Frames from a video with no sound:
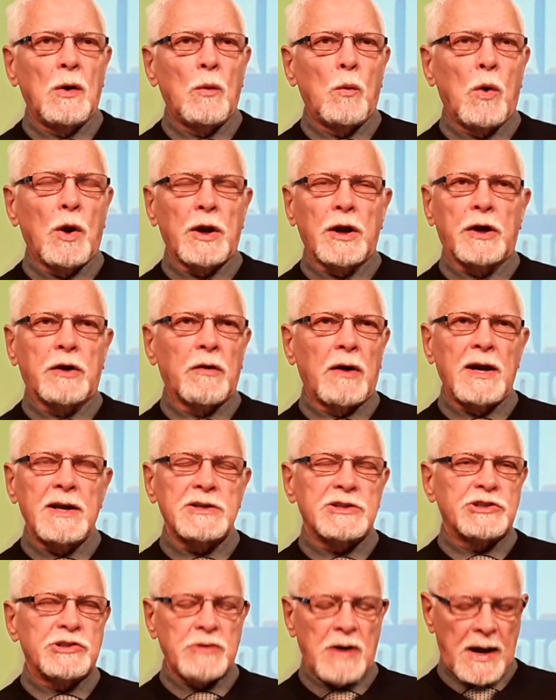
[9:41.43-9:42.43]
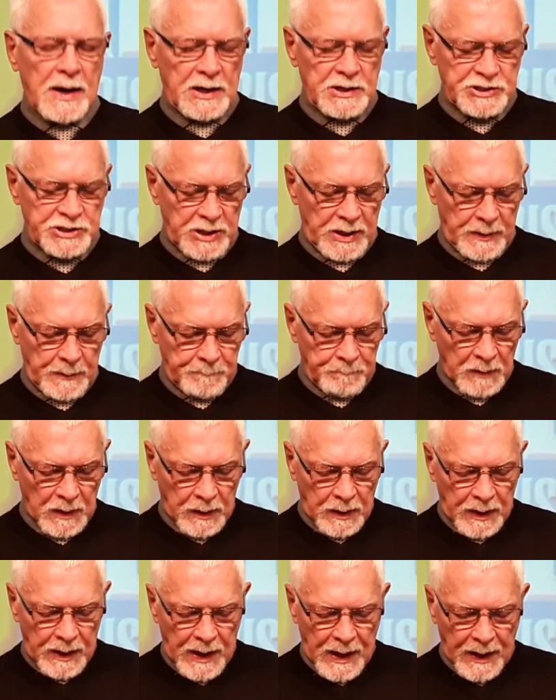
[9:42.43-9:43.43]
What a great strategy.
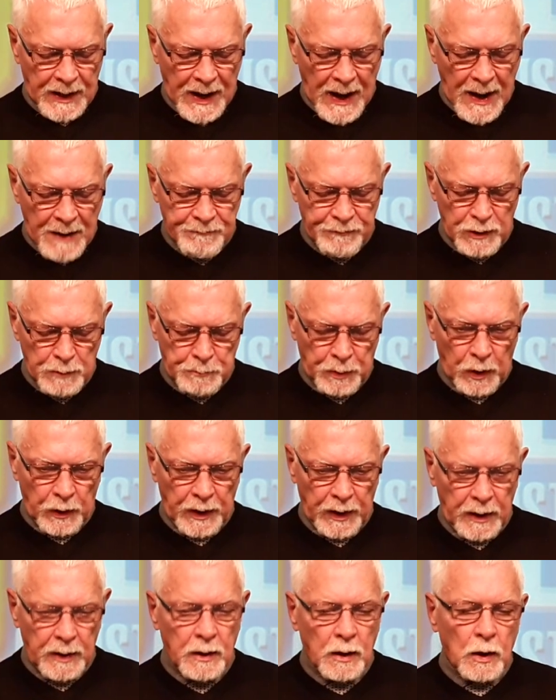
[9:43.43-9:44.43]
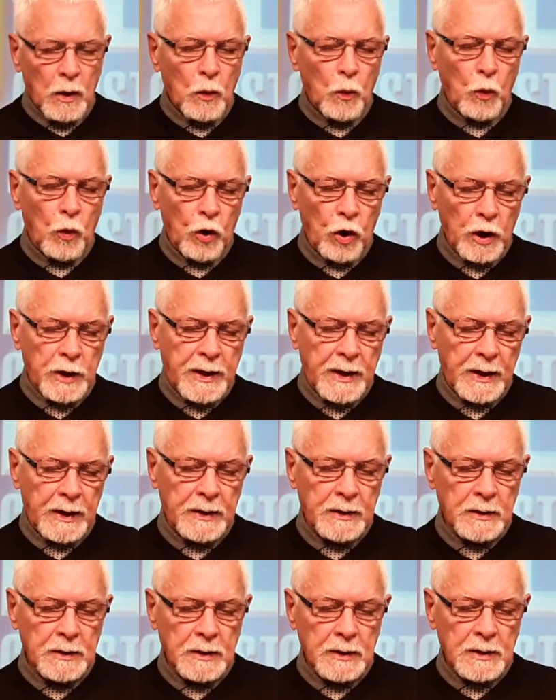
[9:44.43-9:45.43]
He had everybody
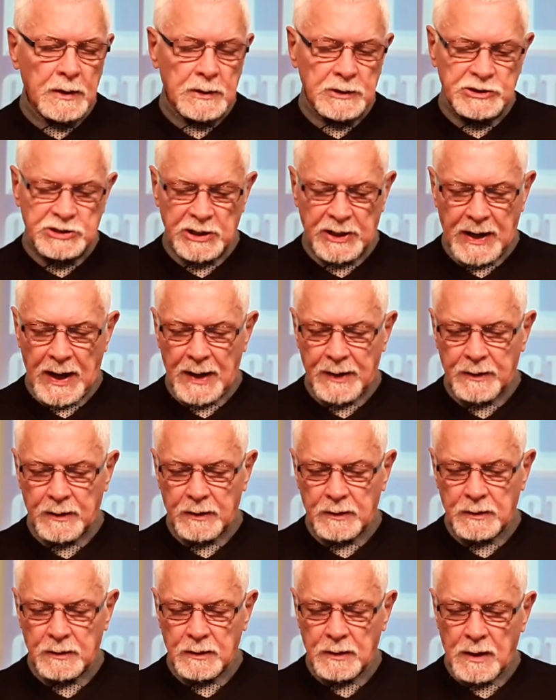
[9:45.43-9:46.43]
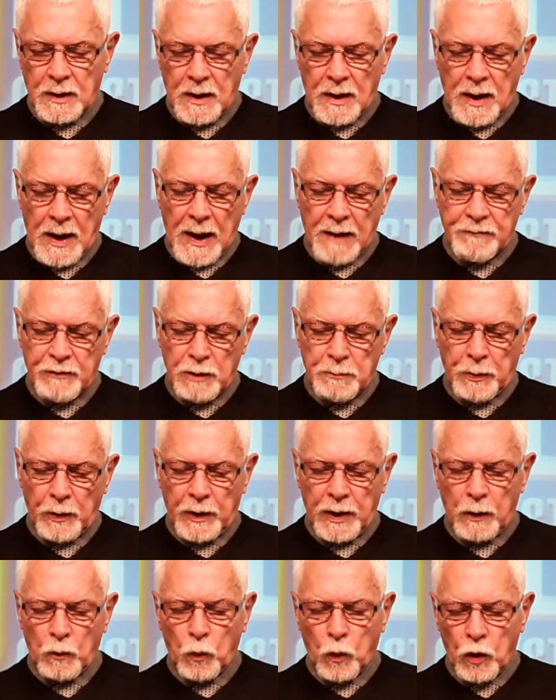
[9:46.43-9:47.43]
working together.
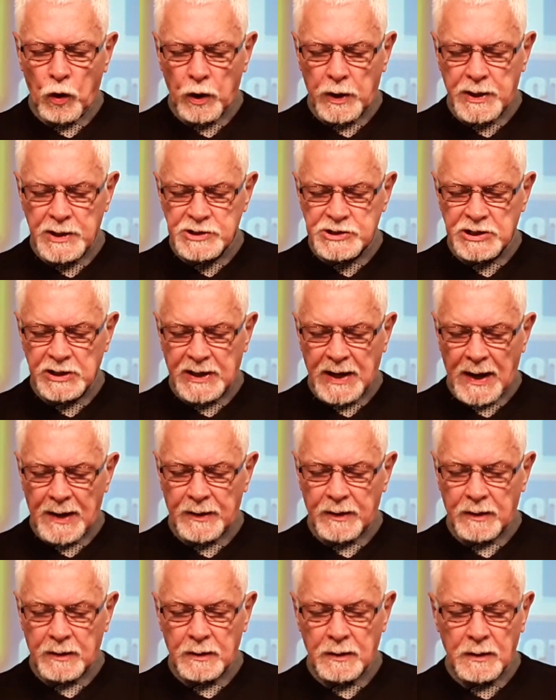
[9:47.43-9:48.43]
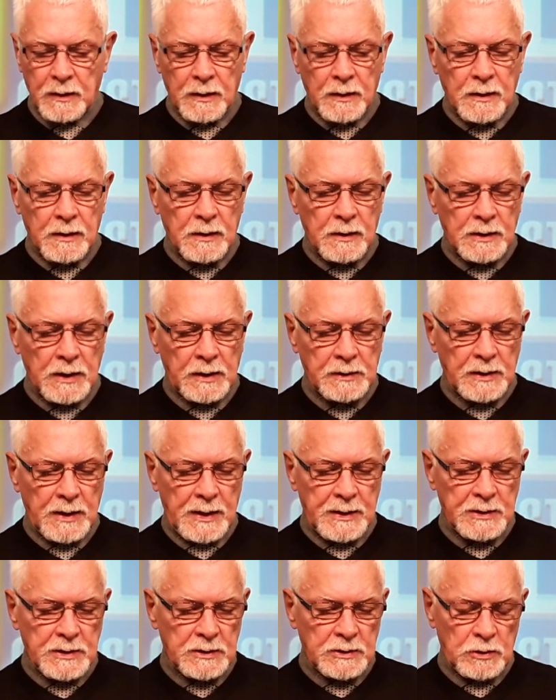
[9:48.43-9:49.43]
Everybody working together,
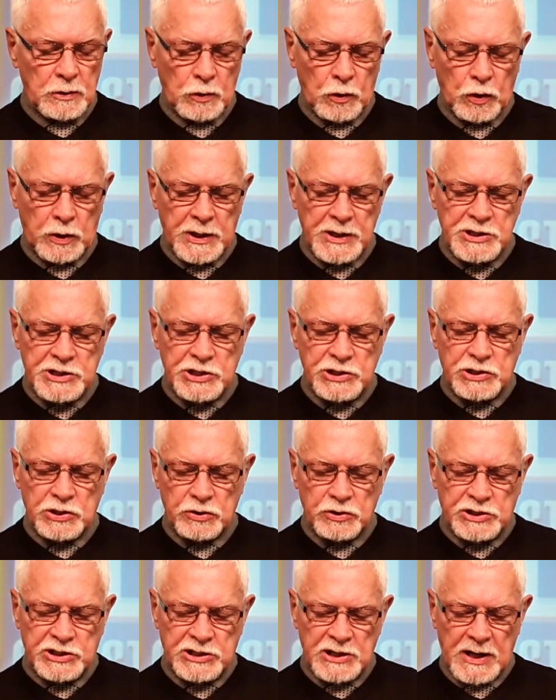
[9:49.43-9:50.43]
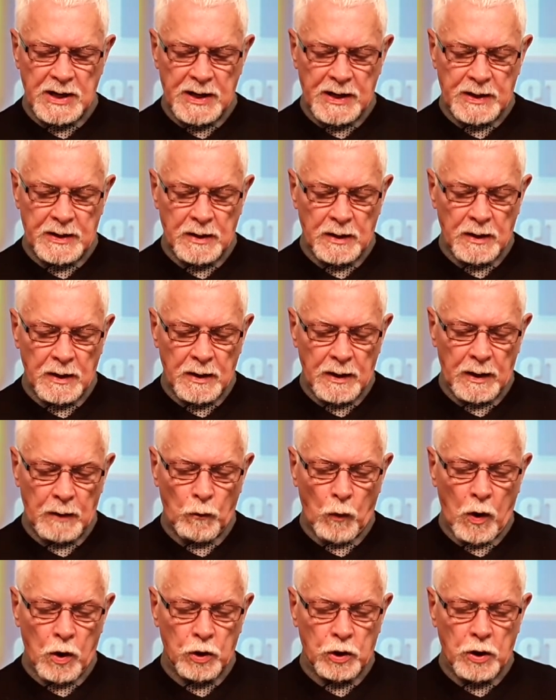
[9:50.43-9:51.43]
in looking to succeed in
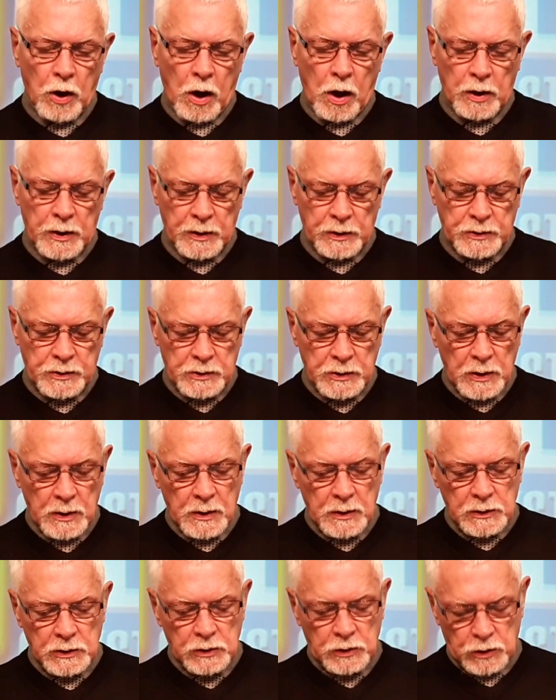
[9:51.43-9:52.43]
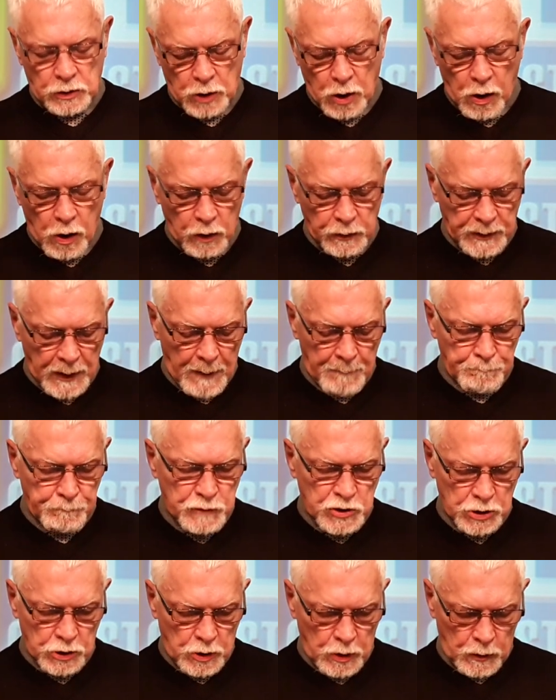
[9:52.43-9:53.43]
what God had called them
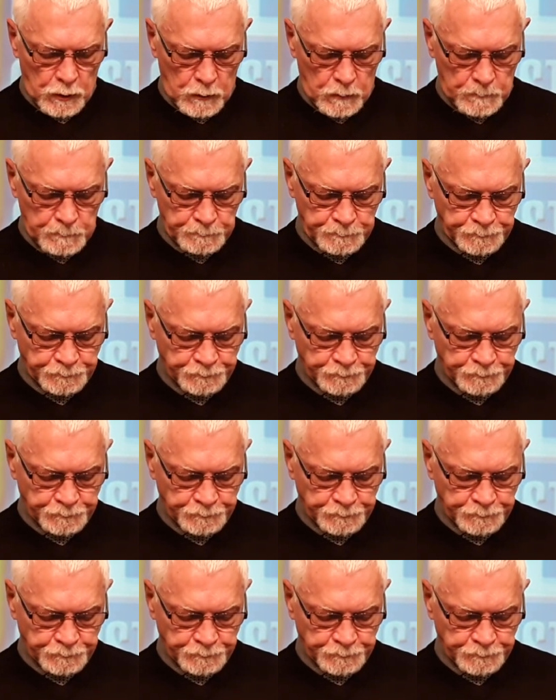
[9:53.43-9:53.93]
to do.